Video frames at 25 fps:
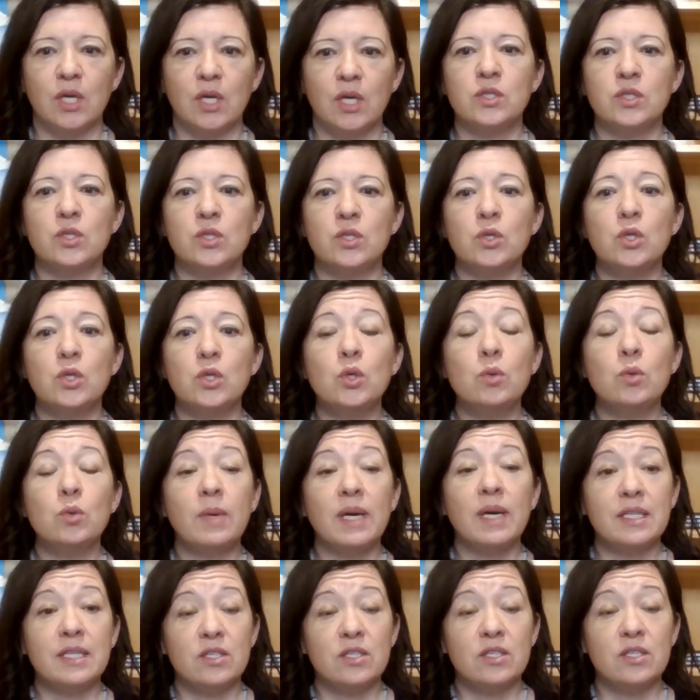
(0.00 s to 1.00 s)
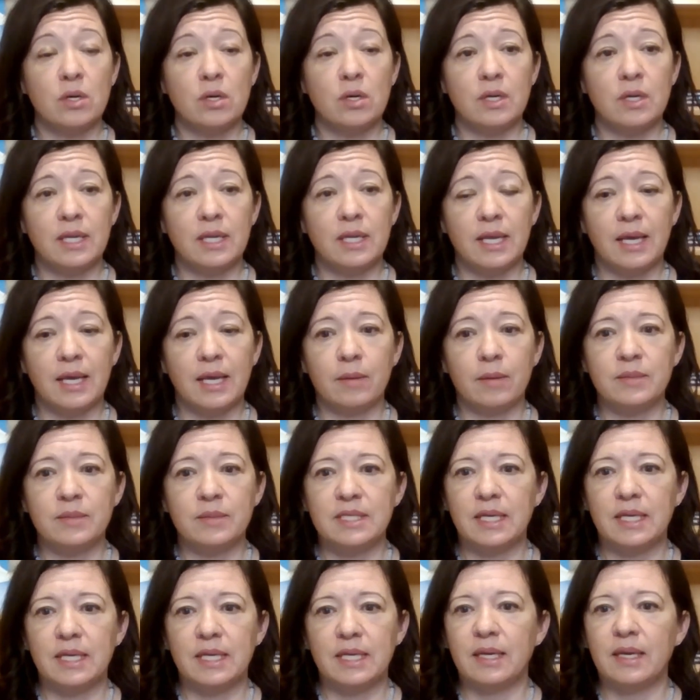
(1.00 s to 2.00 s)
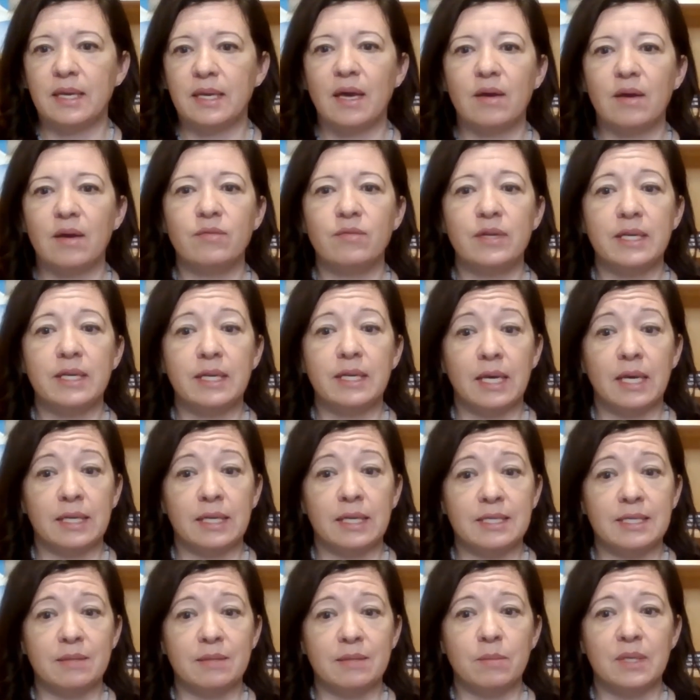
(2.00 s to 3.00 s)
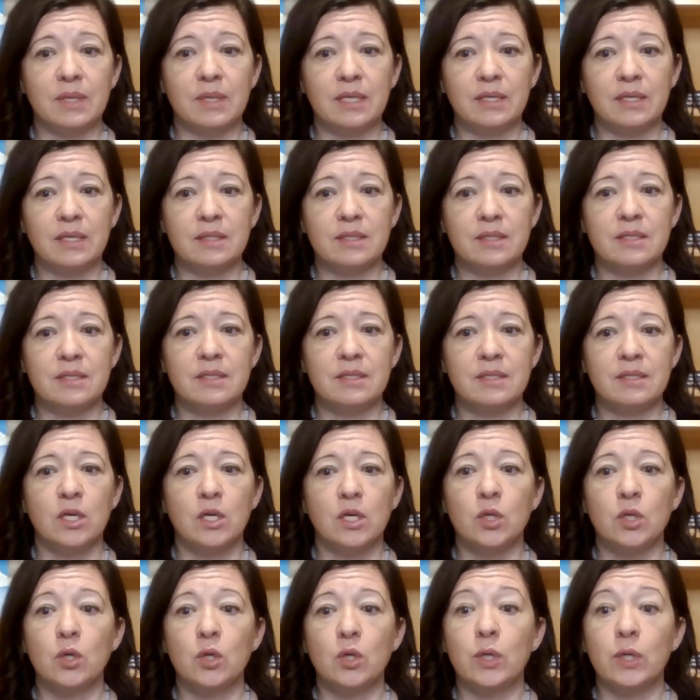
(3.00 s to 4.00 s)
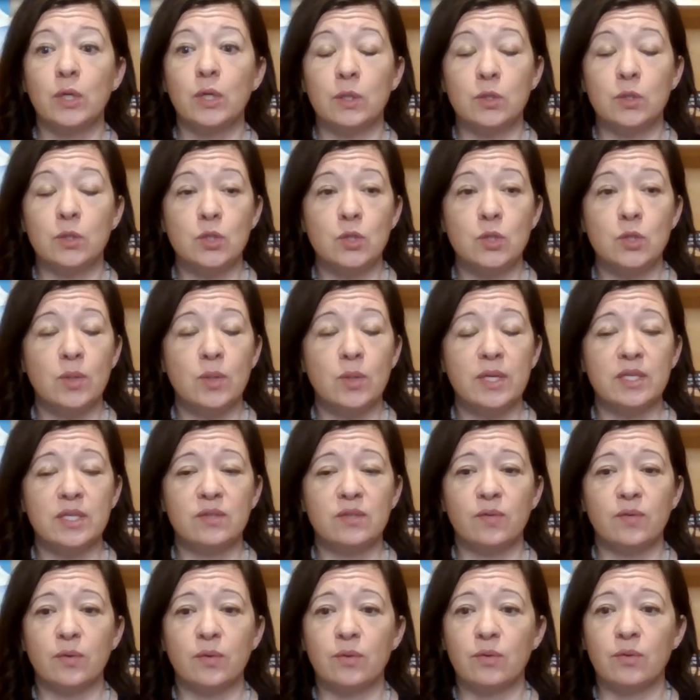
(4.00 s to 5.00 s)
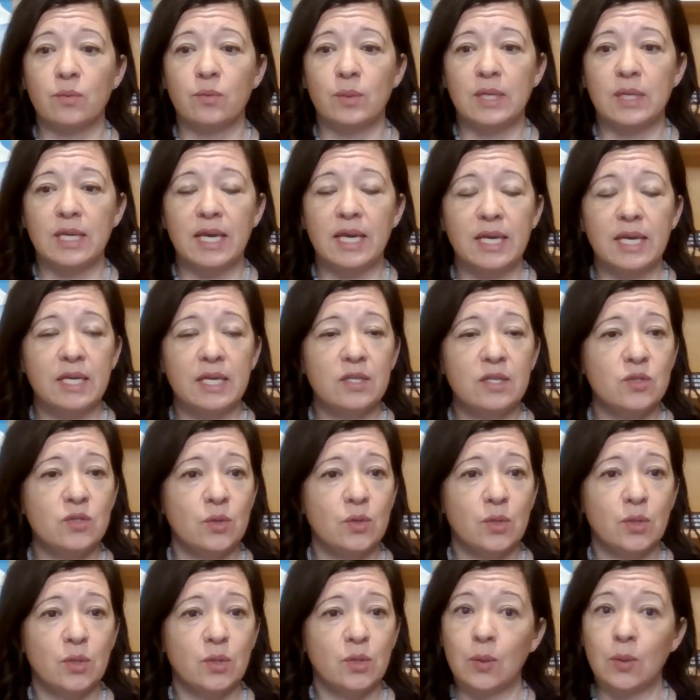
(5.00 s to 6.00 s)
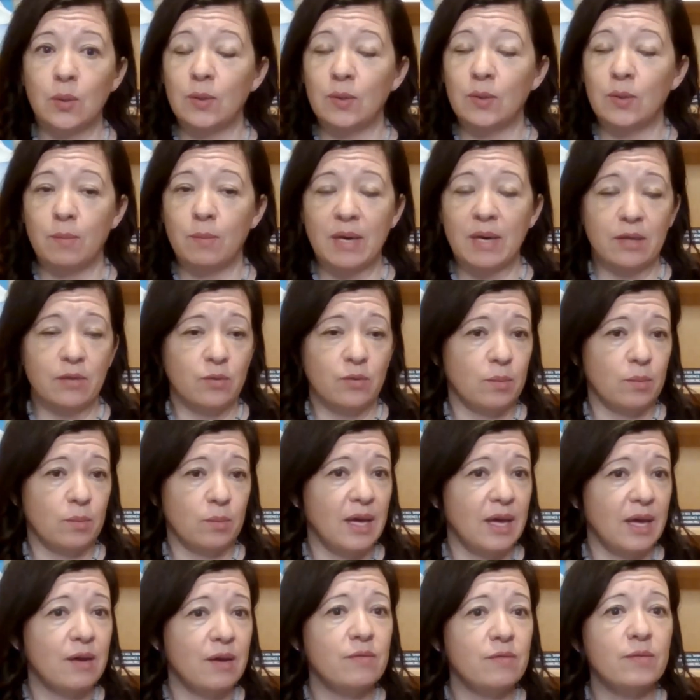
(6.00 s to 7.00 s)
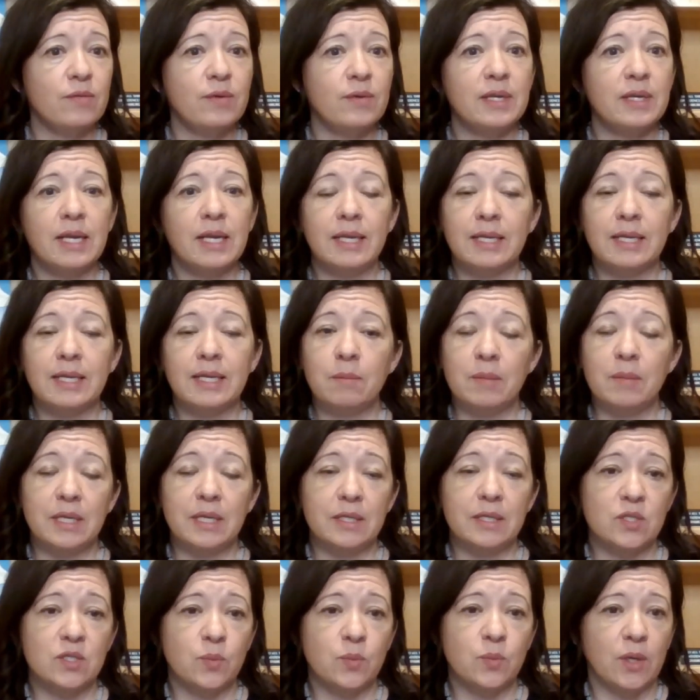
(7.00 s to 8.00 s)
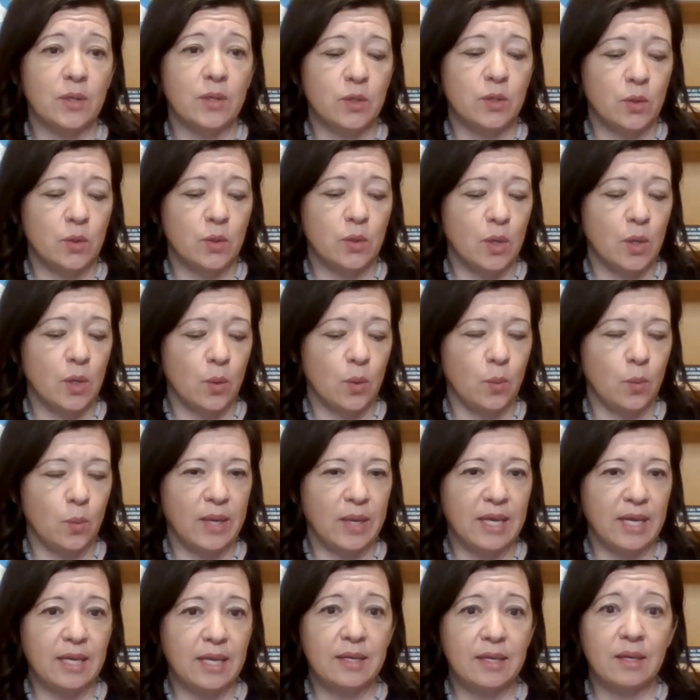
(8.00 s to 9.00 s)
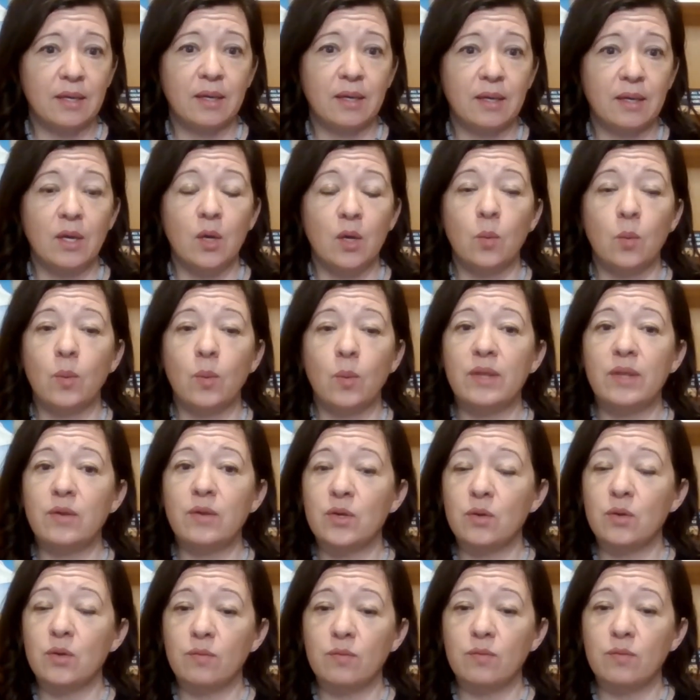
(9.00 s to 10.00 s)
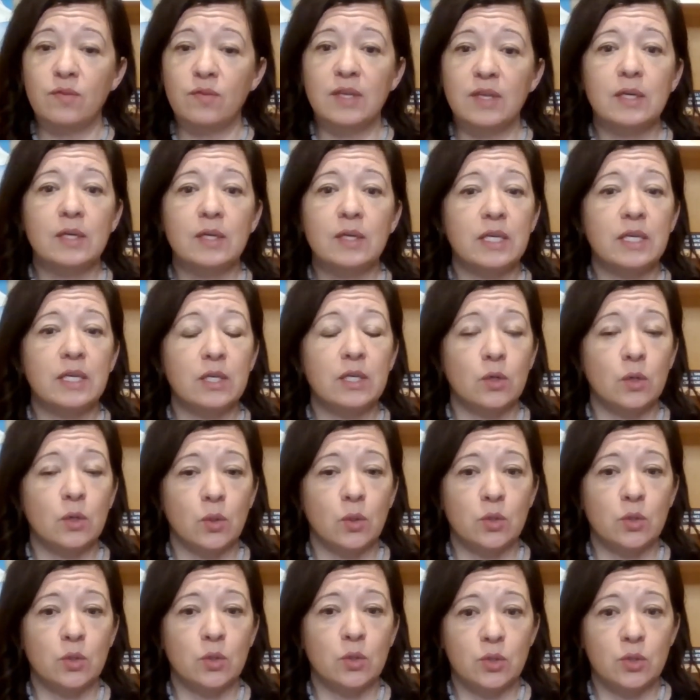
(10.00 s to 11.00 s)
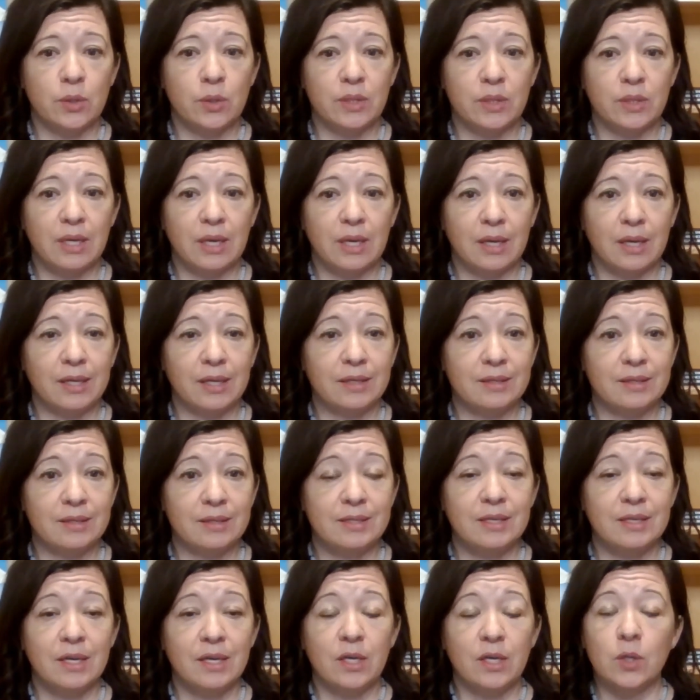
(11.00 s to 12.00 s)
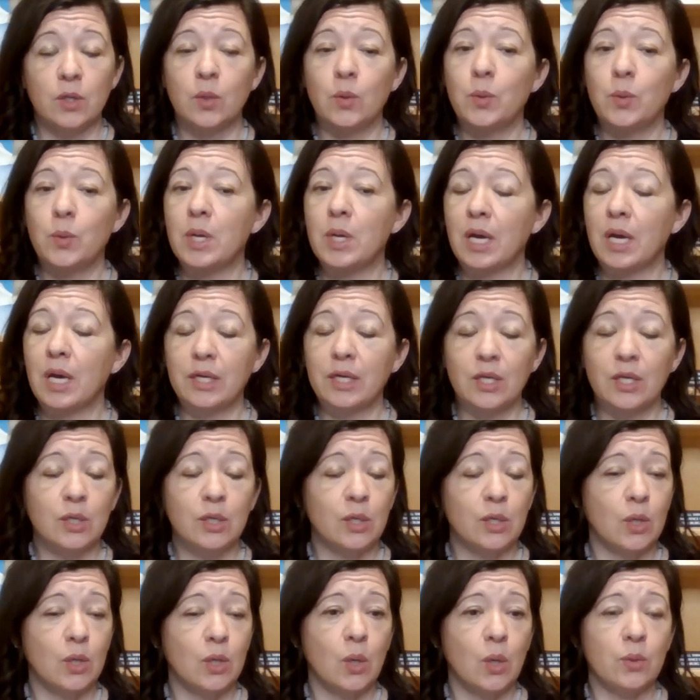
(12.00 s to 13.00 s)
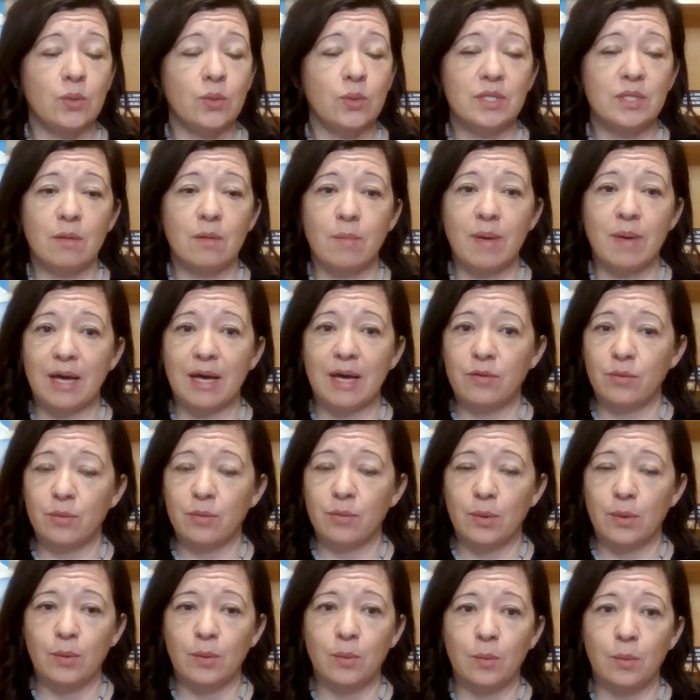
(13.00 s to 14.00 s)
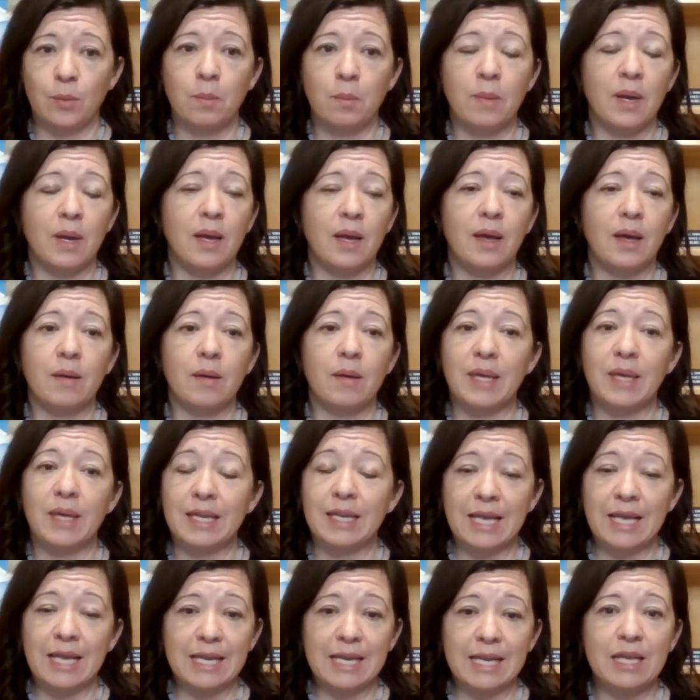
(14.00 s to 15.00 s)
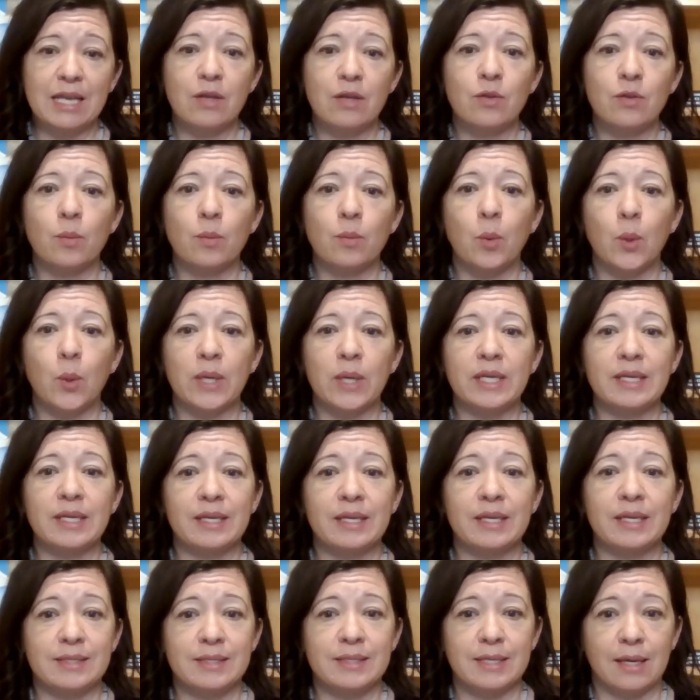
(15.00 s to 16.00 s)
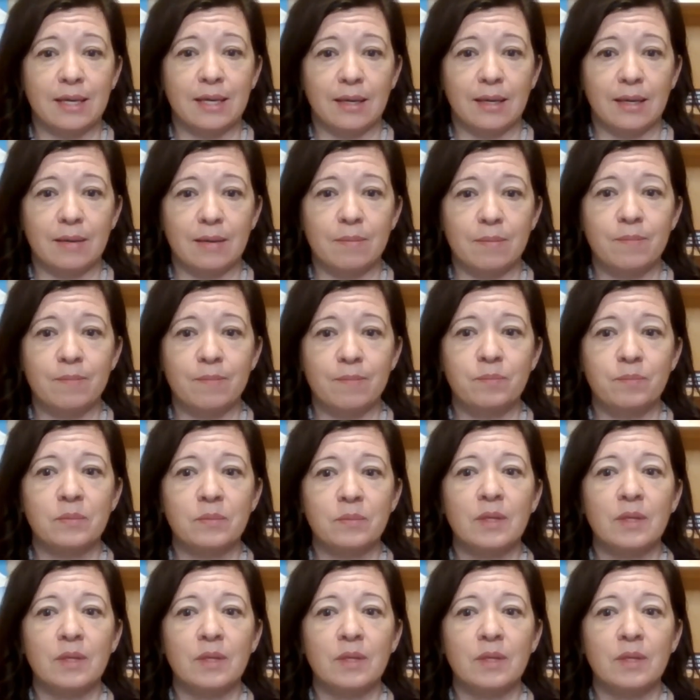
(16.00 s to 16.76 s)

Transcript: So you might start at emptying every 90 minutes. You're going to do this for 3 days. You're going to go to the bathroom every 90 minutes while you're awake, whether you feel an urge or not. You're not going to go to the bathroom at any other point in time.